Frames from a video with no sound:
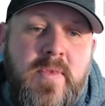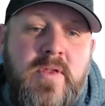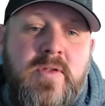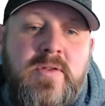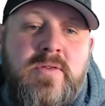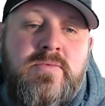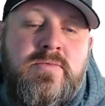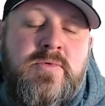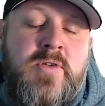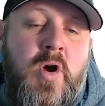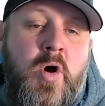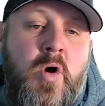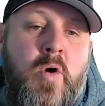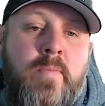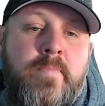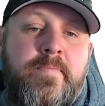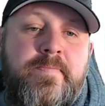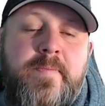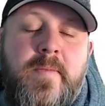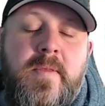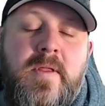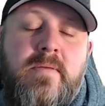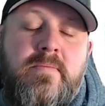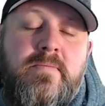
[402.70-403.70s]
So
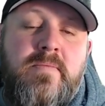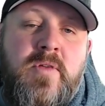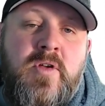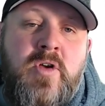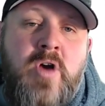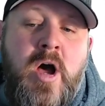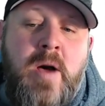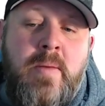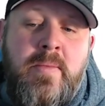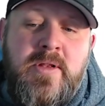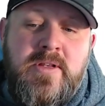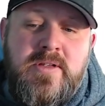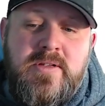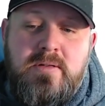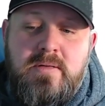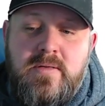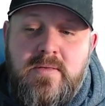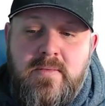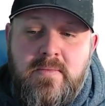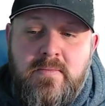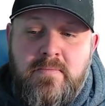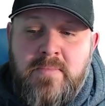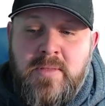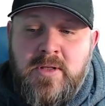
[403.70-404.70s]
comments
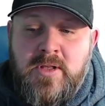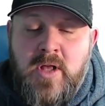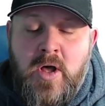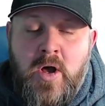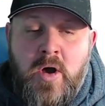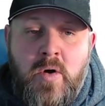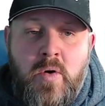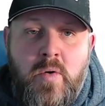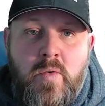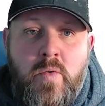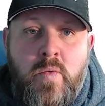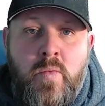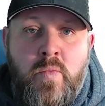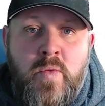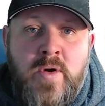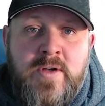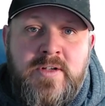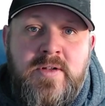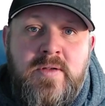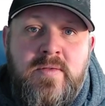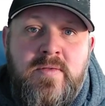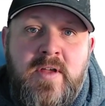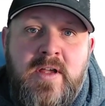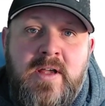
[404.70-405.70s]
below, what
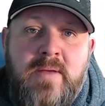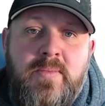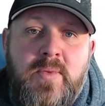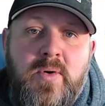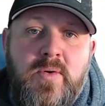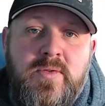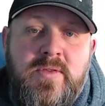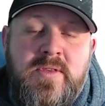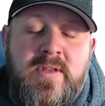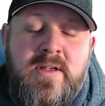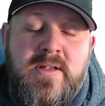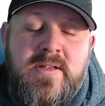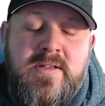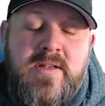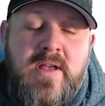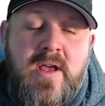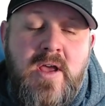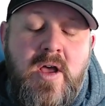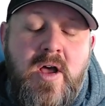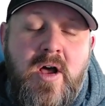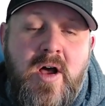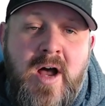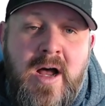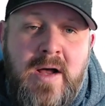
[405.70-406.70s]
do you think about this?
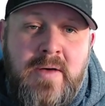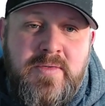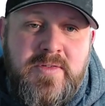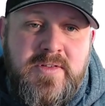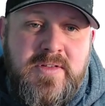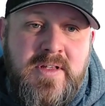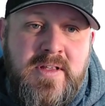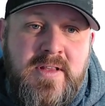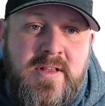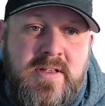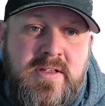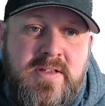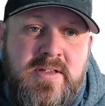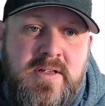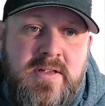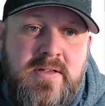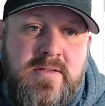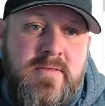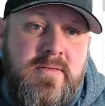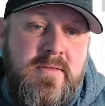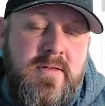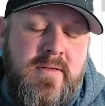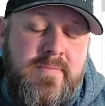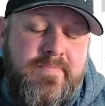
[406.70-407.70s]
Obviously, this
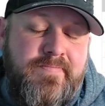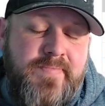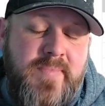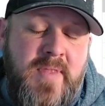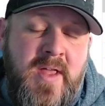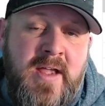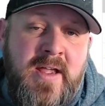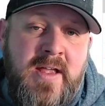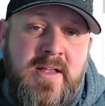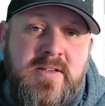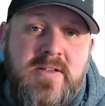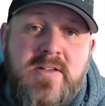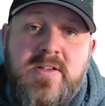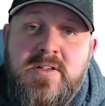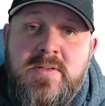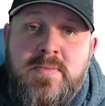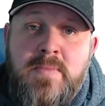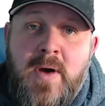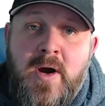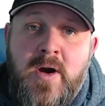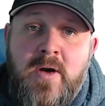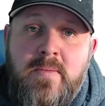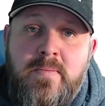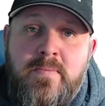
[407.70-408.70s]
is, I guess, a
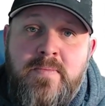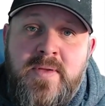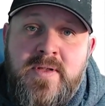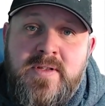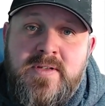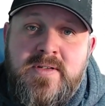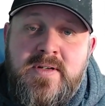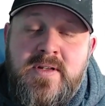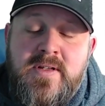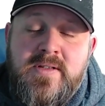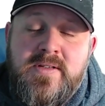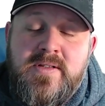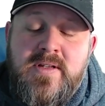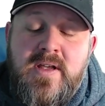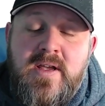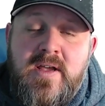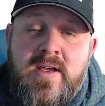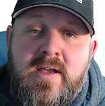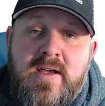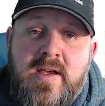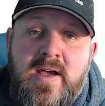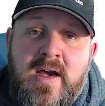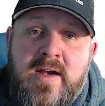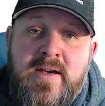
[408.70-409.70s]
smart business
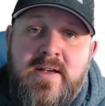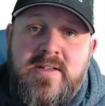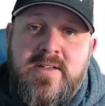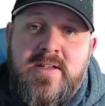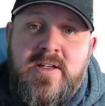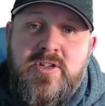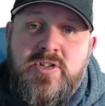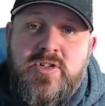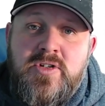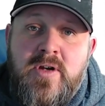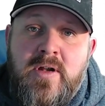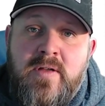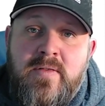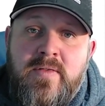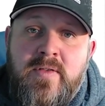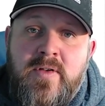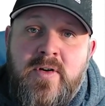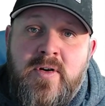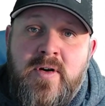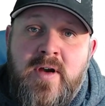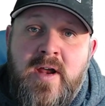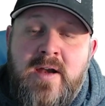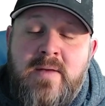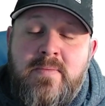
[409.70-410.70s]
decision on
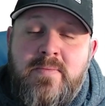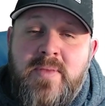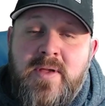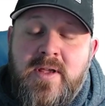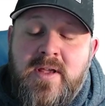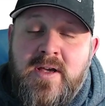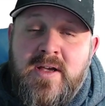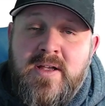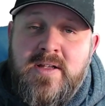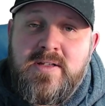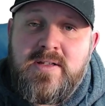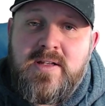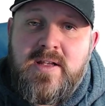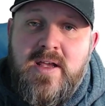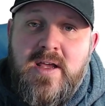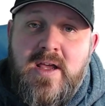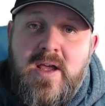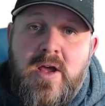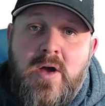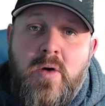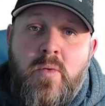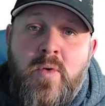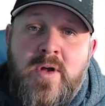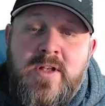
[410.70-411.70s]
their end, because
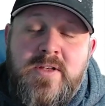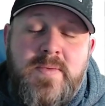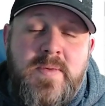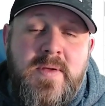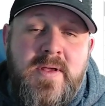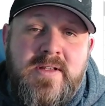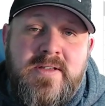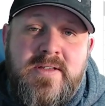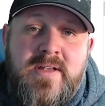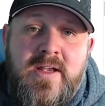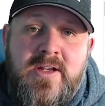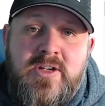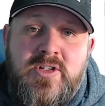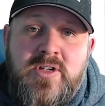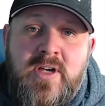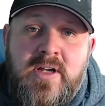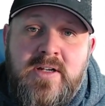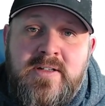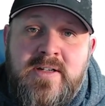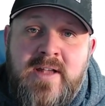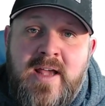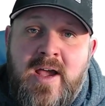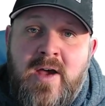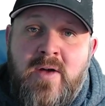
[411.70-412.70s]
once PSA
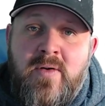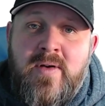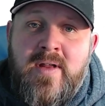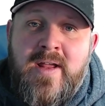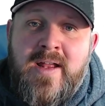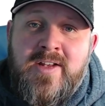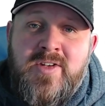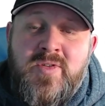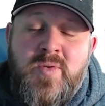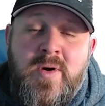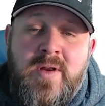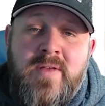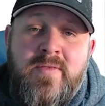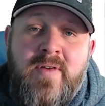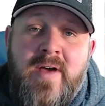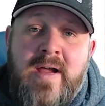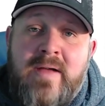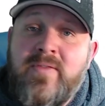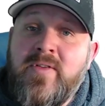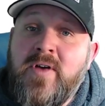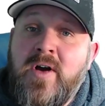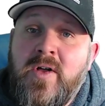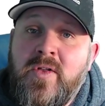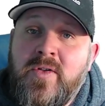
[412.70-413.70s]
shut down at
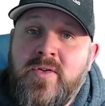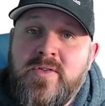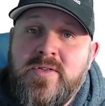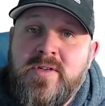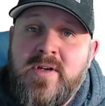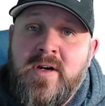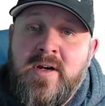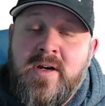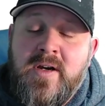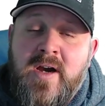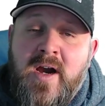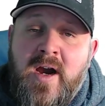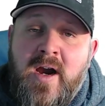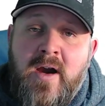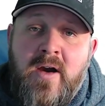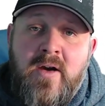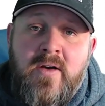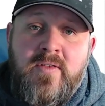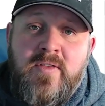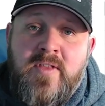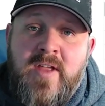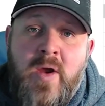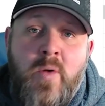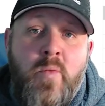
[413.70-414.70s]
$25 a
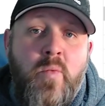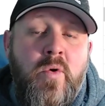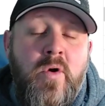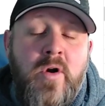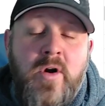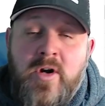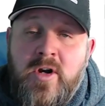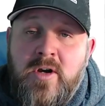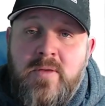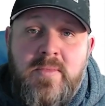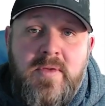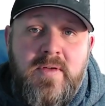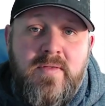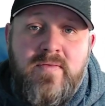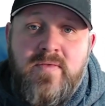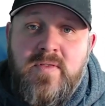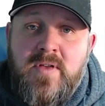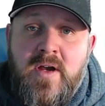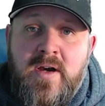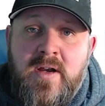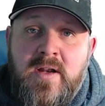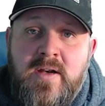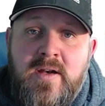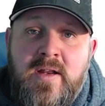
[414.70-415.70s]
card, they were going to be
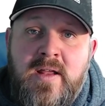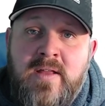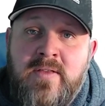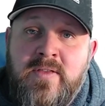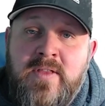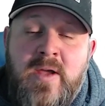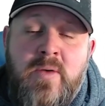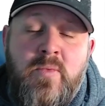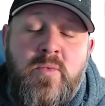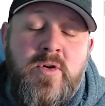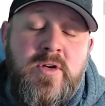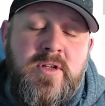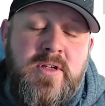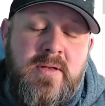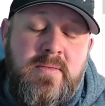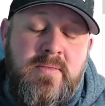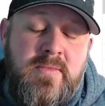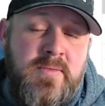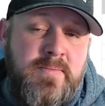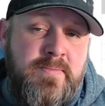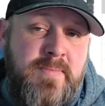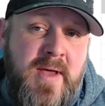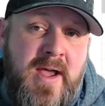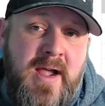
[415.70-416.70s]
flooded and they would get
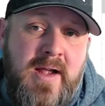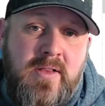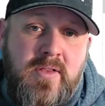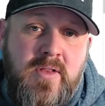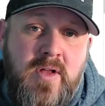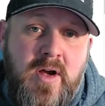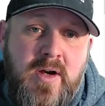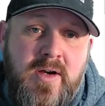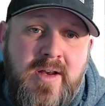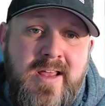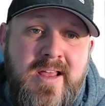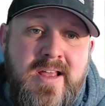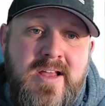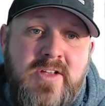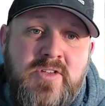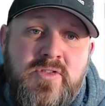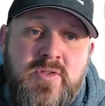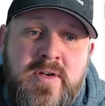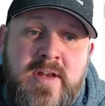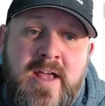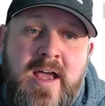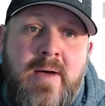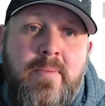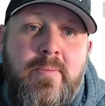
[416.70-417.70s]
backlogged. So
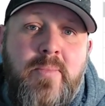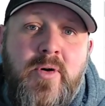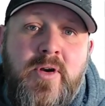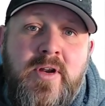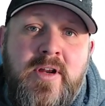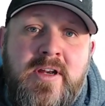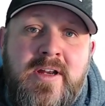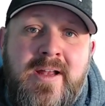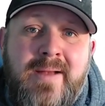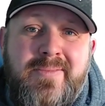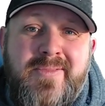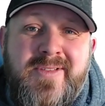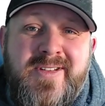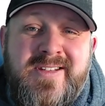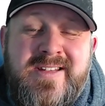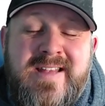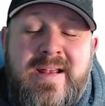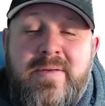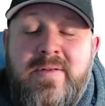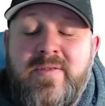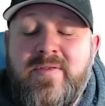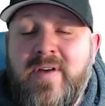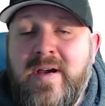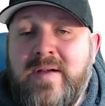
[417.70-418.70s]
now putting it up to
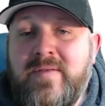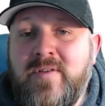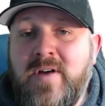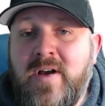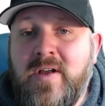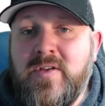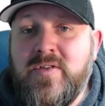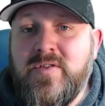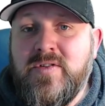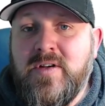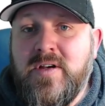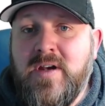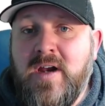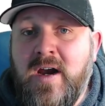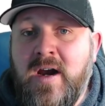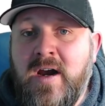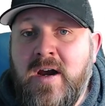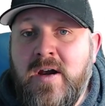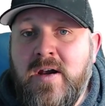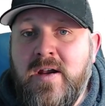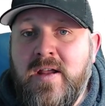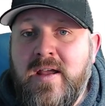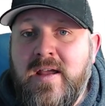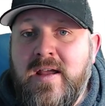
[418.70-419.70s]
$75 a
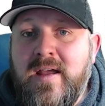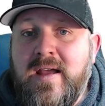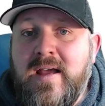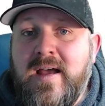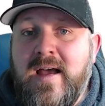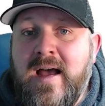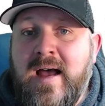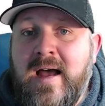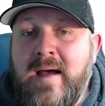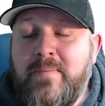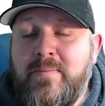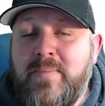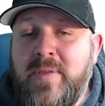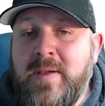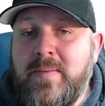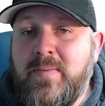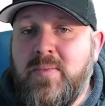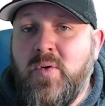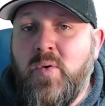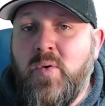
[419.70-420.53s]
card, people